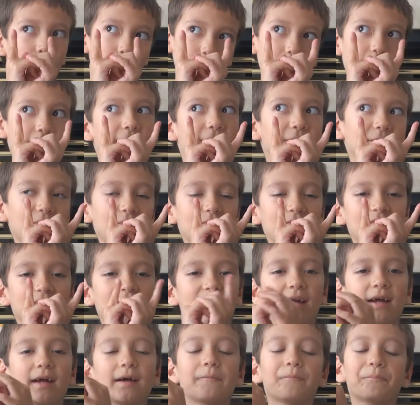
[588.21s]
One
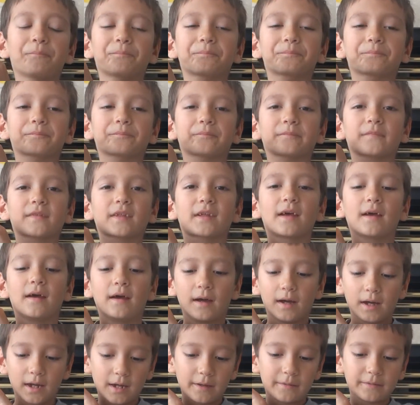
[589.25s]
thing.
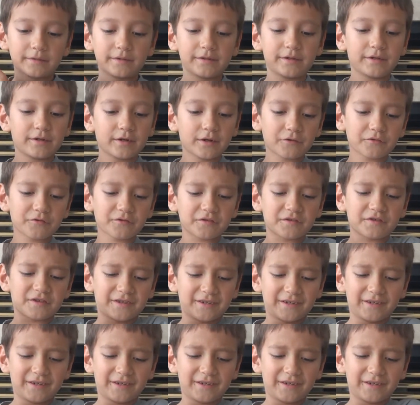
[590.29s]
And do you know